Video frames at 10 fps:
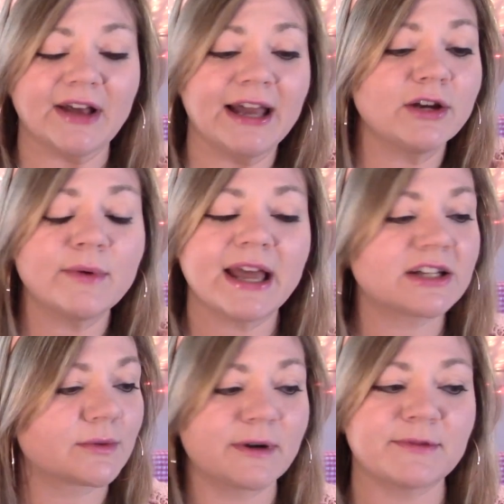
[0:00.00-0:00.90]
knew we
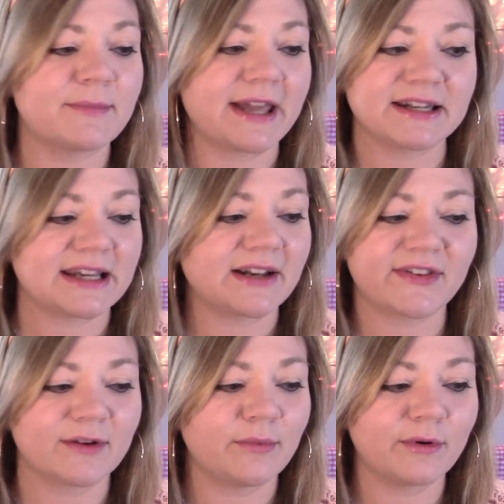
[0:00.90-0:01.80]
had to rip the Band-Aid at
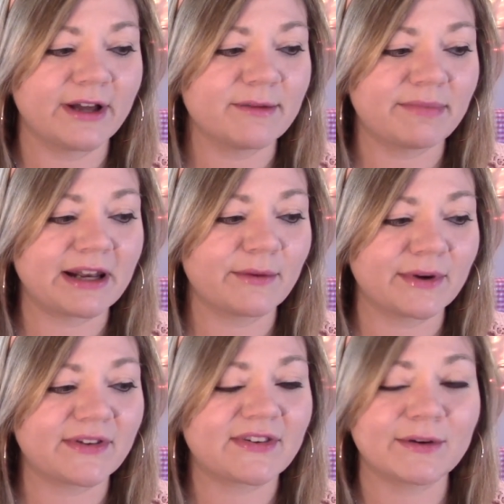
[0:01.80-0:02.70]
some point, but it
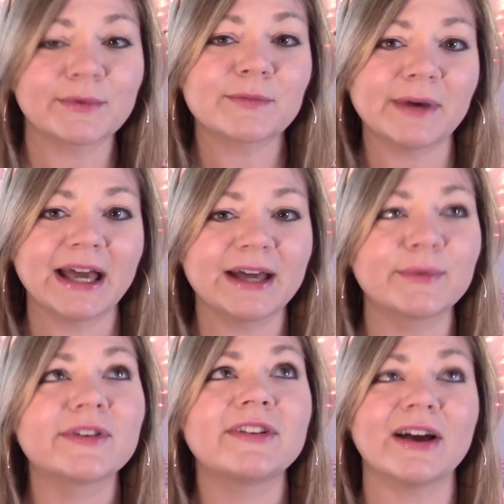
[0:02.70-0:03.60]
was bad. It
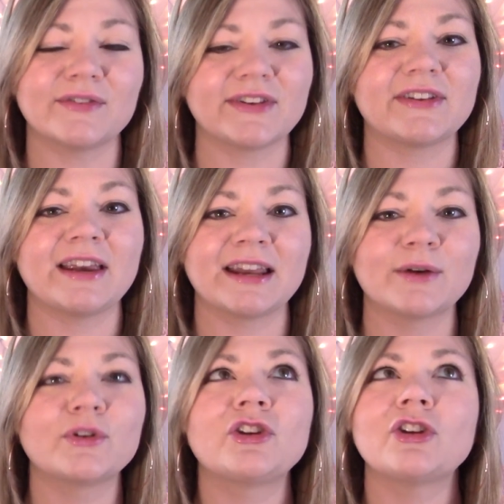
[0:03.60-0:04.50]
was devastating.
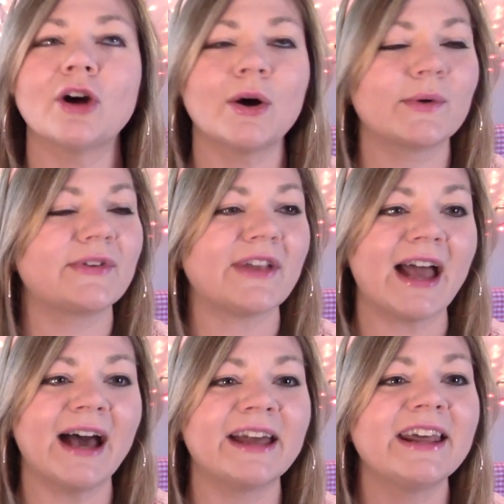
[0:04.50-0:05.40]
It was so
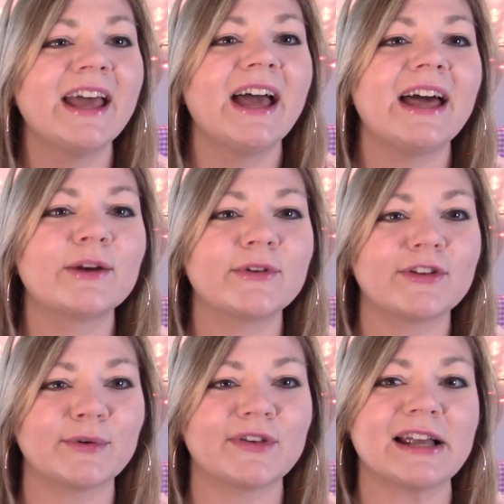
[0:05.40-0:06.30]
sad. And it was
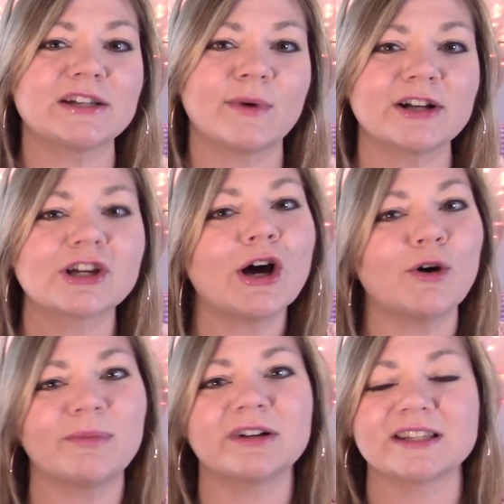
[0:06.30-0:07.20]
so sad to watch
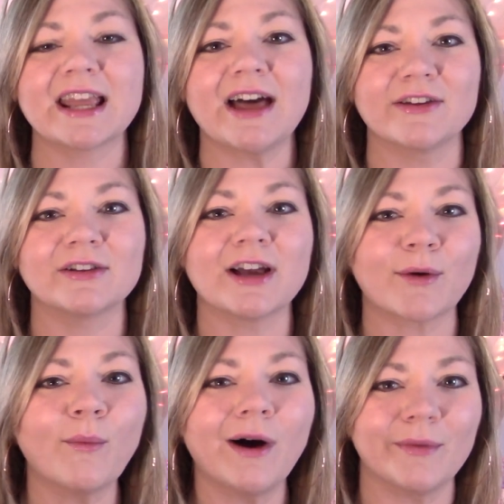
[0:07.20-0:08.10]
Gon put together,
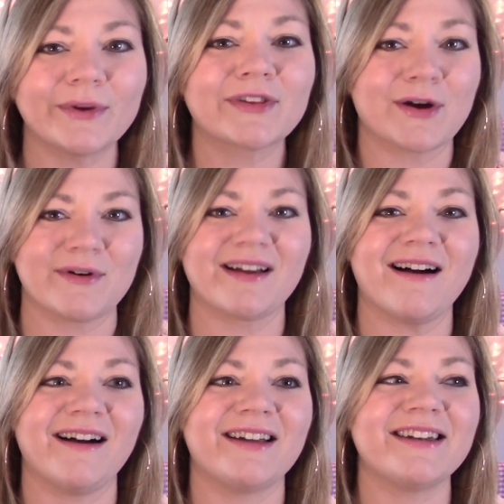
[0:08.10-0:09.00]
like, what was going
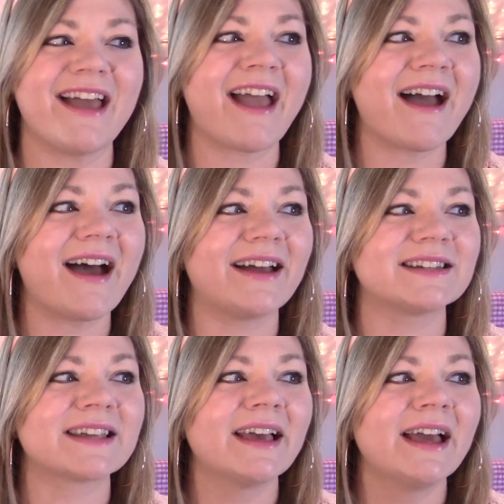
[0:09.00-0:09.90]
on. And